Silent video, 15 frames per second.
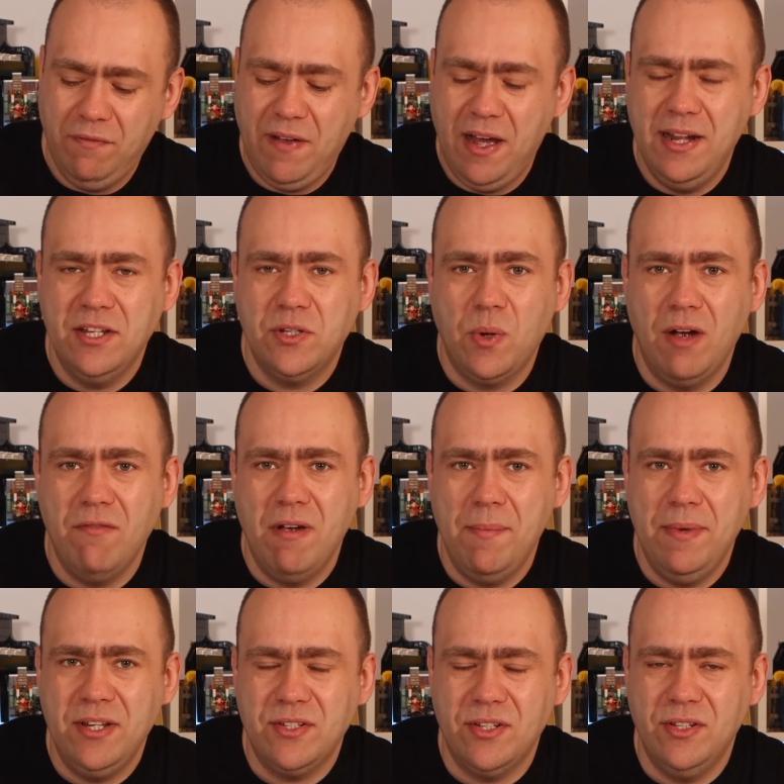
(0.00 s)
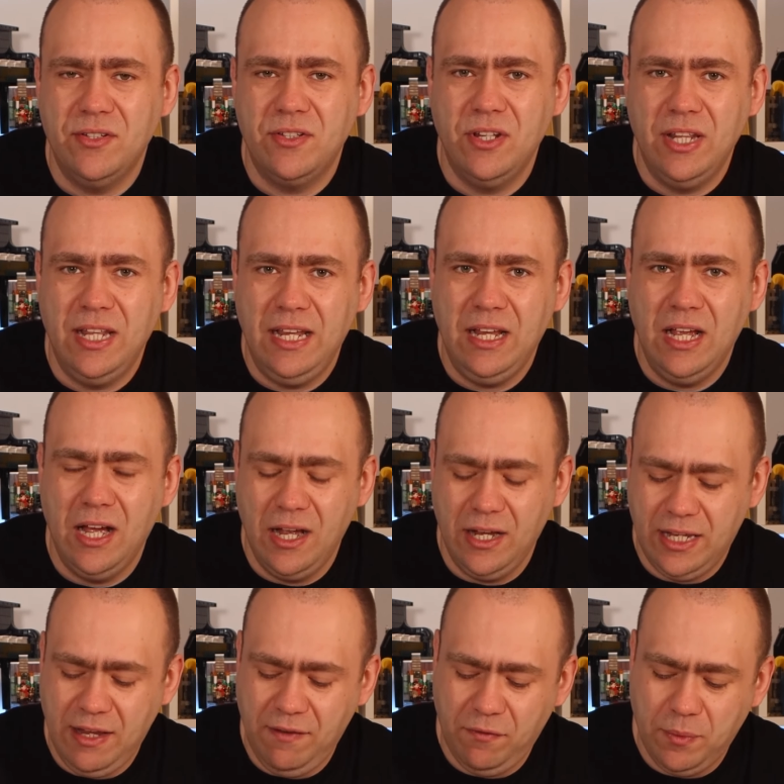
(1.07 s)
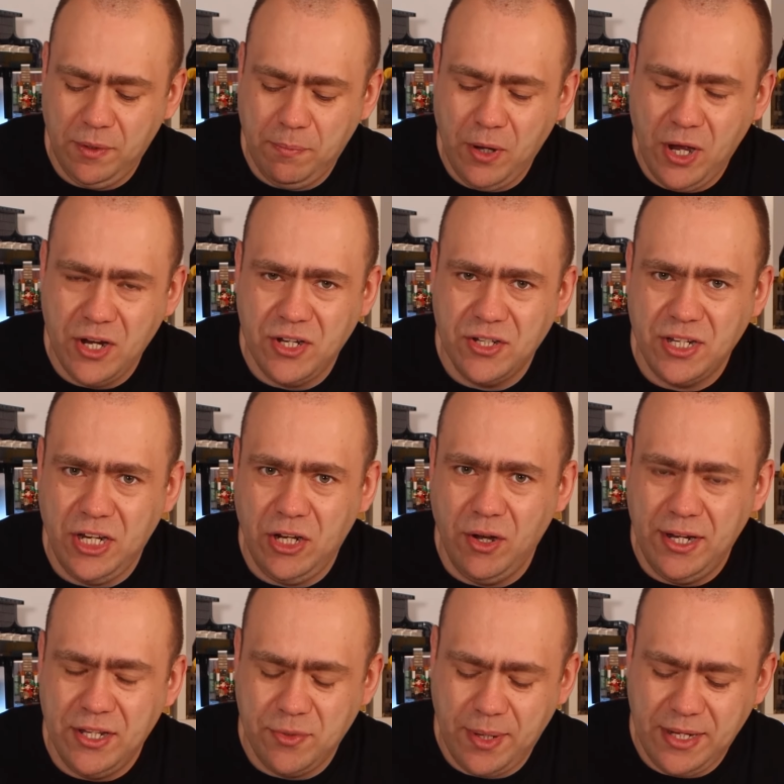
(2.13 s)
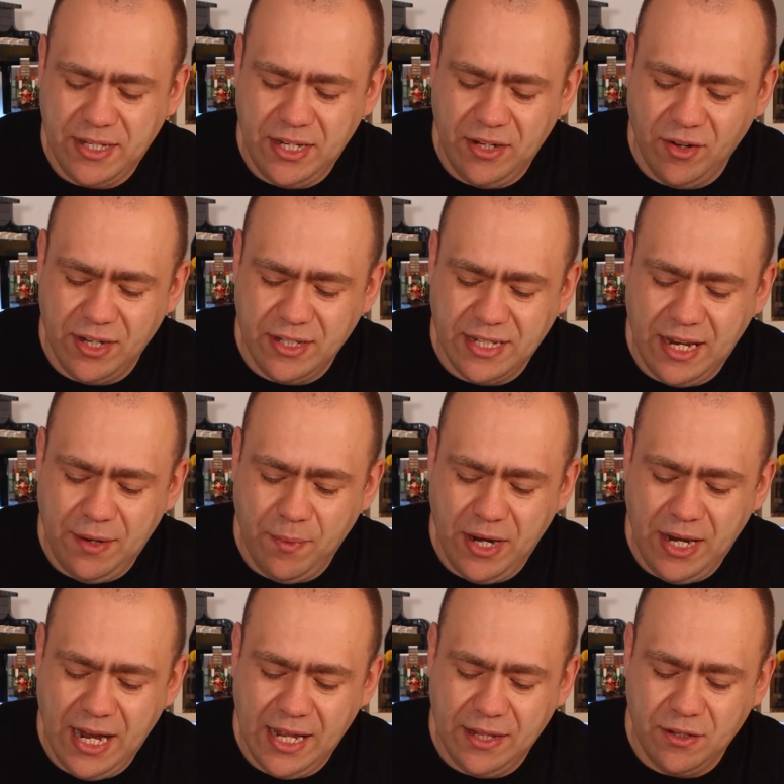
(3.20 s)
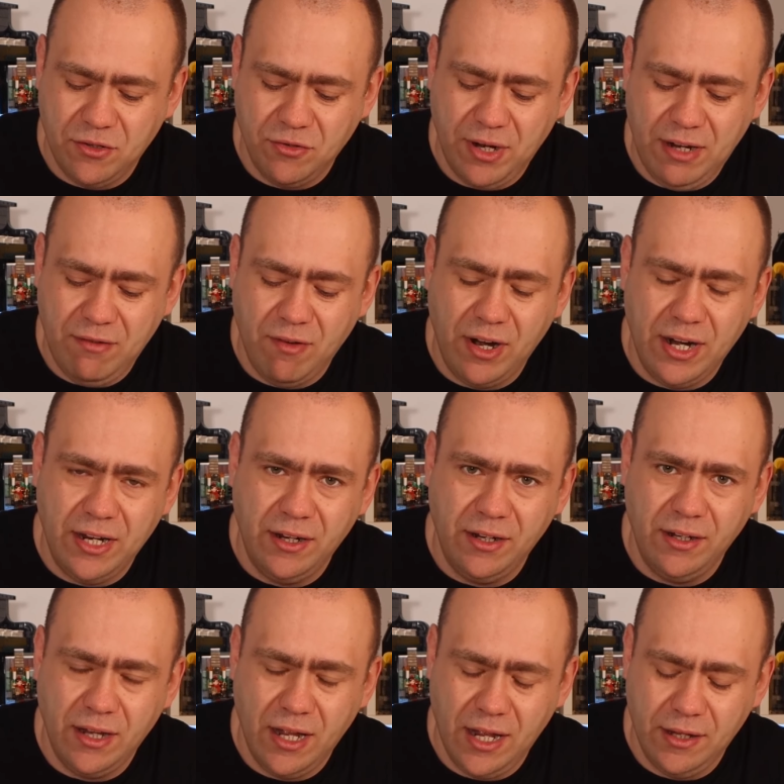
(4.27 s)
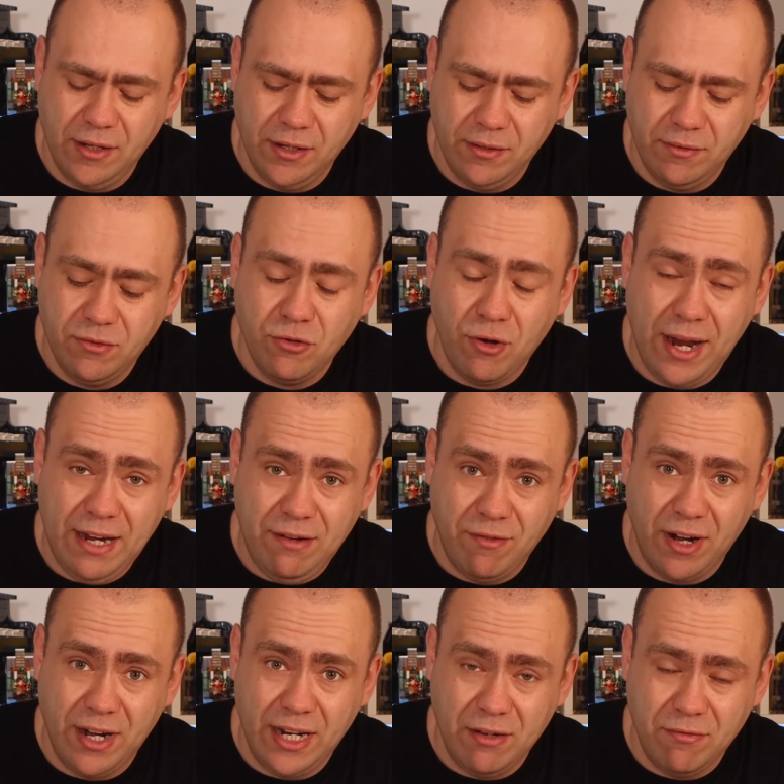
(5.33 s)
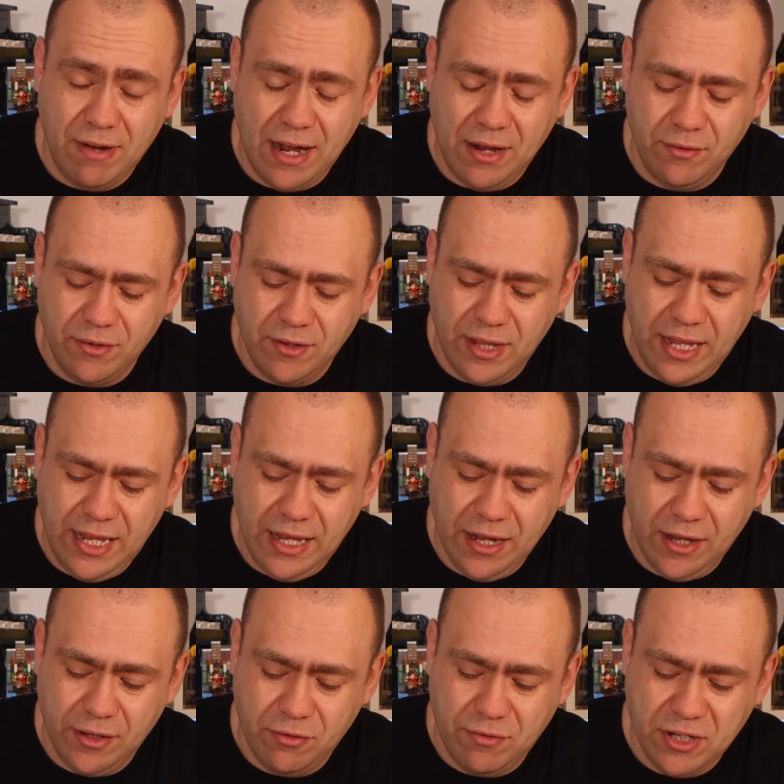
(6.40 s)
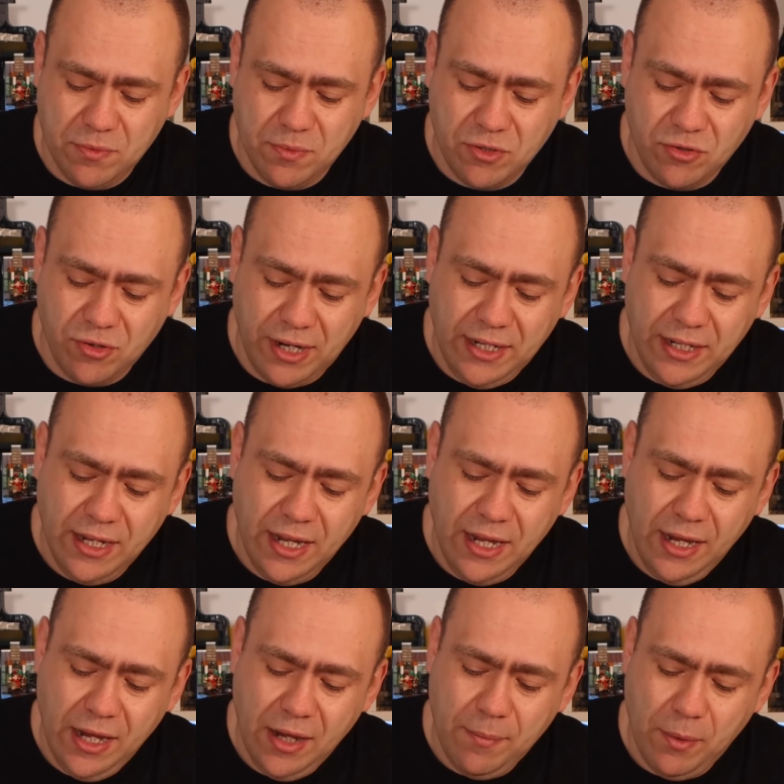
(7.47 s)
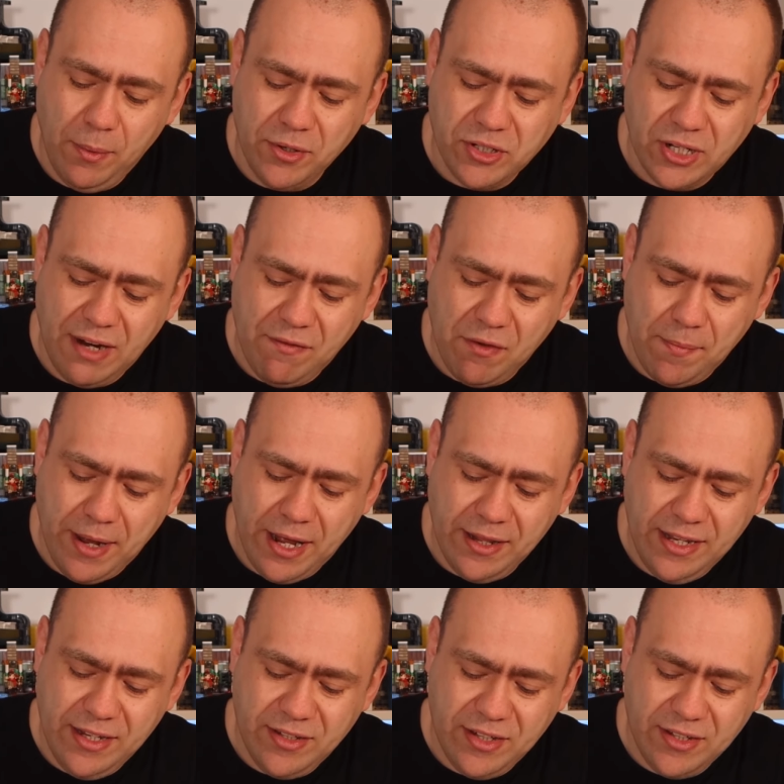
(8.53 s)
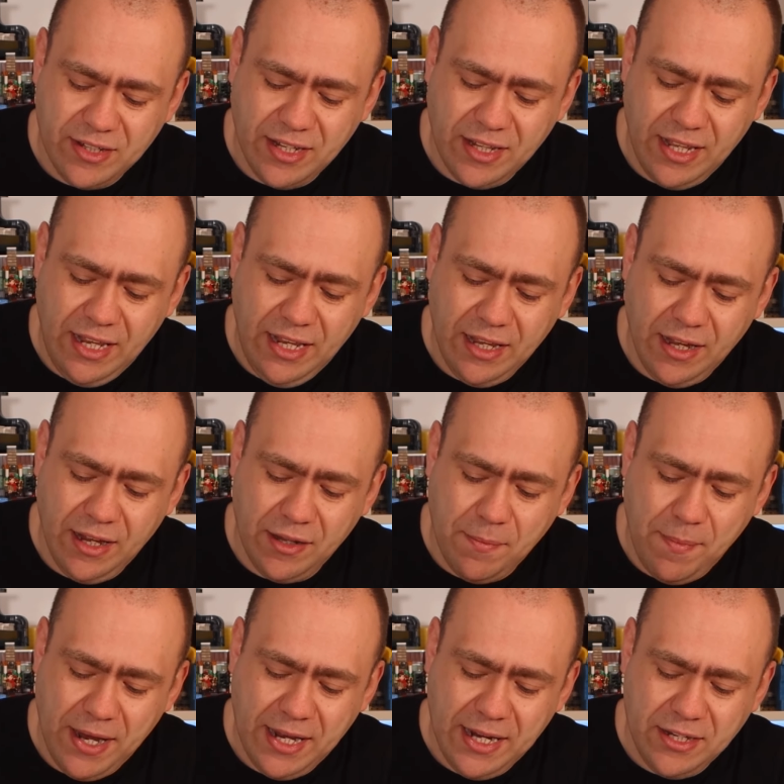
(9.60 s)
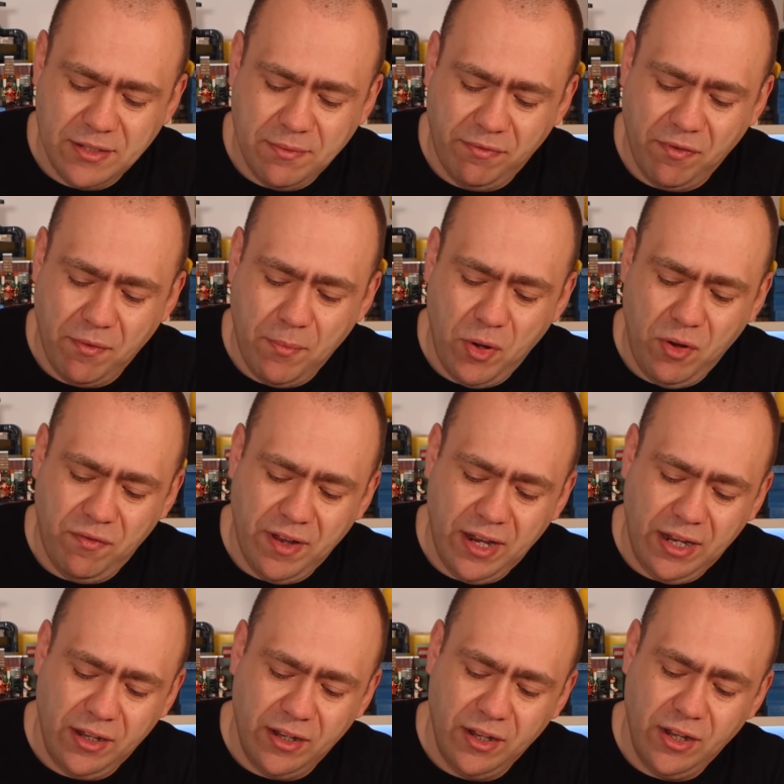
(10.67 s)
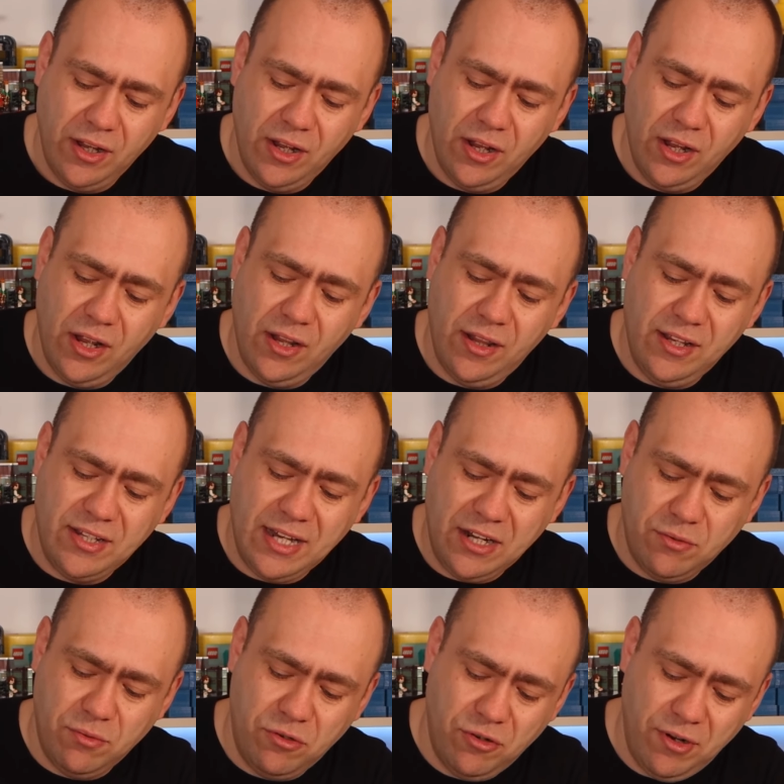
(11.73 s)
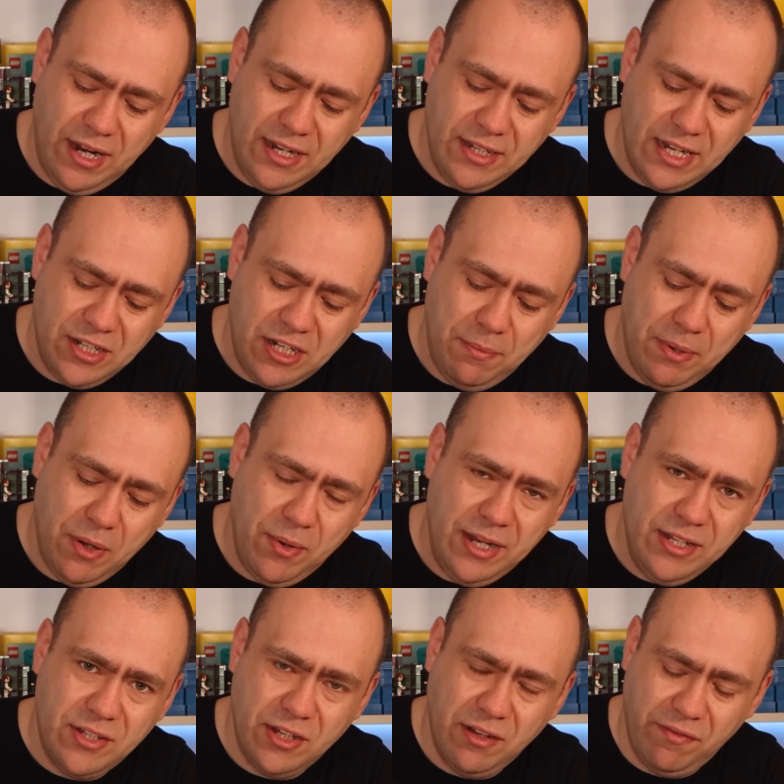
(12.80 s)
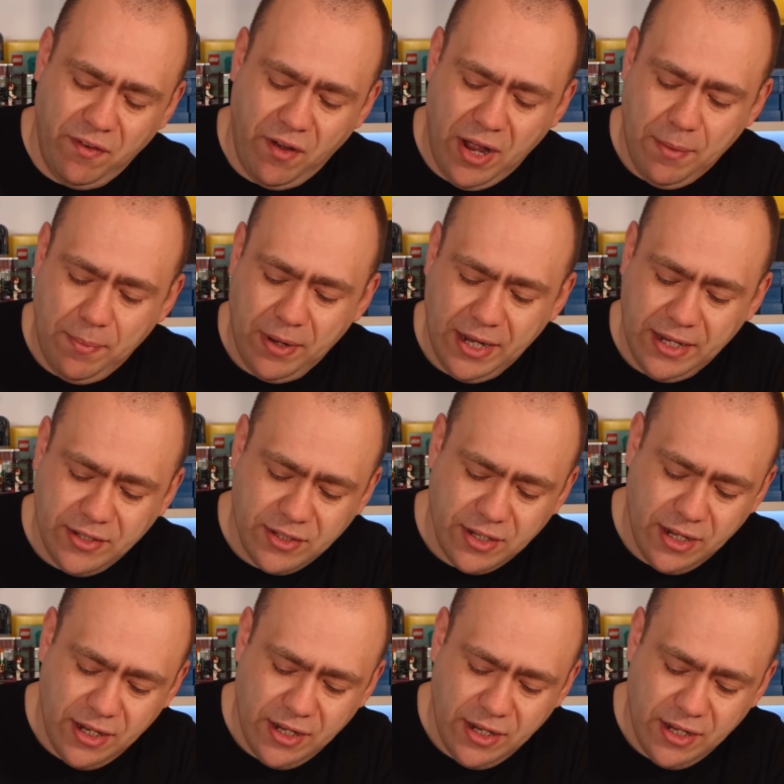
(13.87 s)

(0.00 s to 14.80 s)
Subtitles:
I found this quite reminiscent to the gift with purchase that you got in 2019, where you had the train running around the Christmas tree. But what's clever about this is that the mechanism for moving this actual tree is actually built into the fireplace.